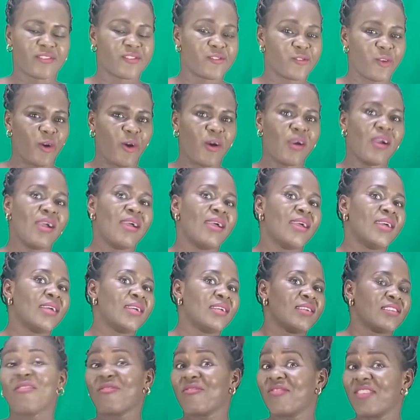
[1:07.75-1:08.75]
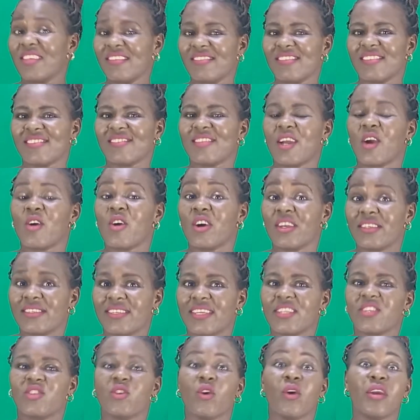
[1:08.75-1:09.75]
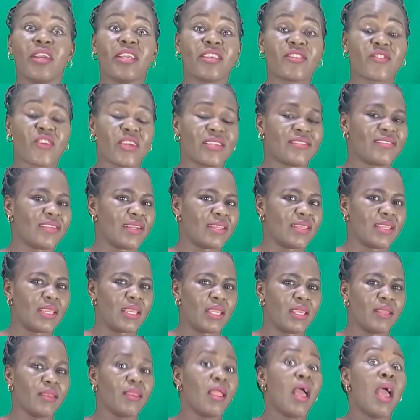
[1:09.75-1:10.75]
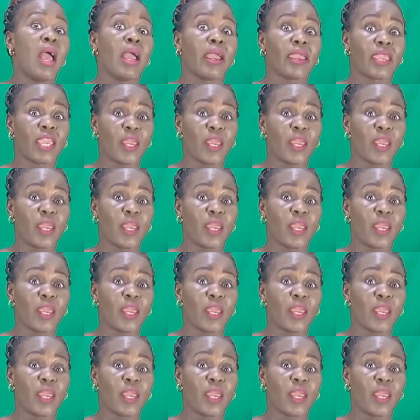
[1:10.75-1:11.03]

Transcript: So, if this is the content you're interested in,